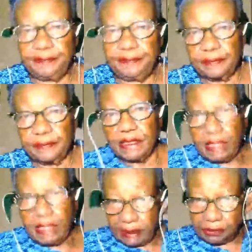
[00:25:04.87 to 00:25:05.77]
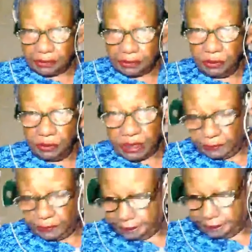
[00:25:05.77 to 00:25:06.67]
And that's been why
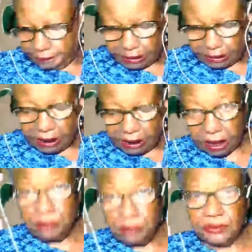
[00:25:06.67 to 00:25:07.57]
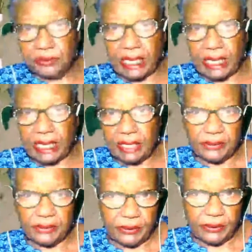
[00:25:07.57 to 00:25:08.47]
until it cools down, y'all,
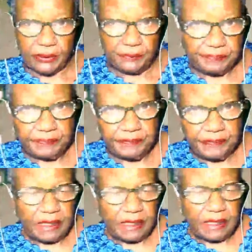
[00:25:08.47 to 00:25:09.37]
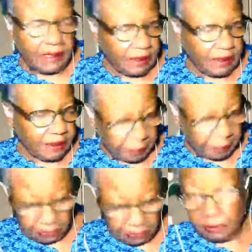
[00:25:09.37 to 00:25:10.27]
the
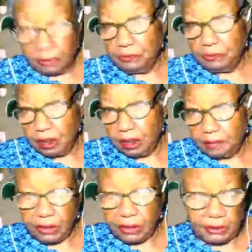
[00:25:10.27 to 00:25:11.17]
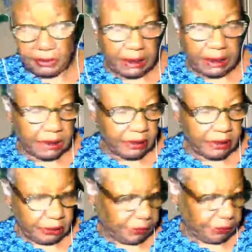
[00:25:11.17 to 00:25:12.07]
pearl will be wearing her hair
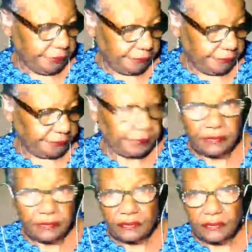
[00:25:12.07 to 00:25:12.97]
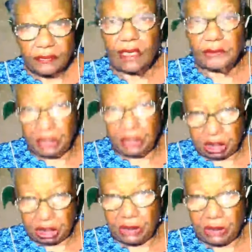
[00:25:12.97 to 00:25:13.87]
on the
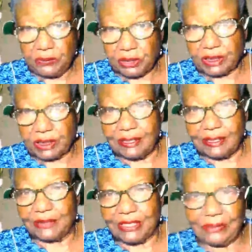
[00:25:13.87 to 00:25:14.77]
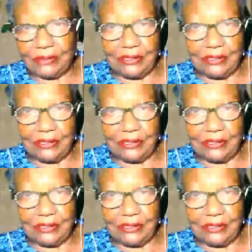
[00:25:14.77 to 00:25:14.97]
shows. I'm sorry.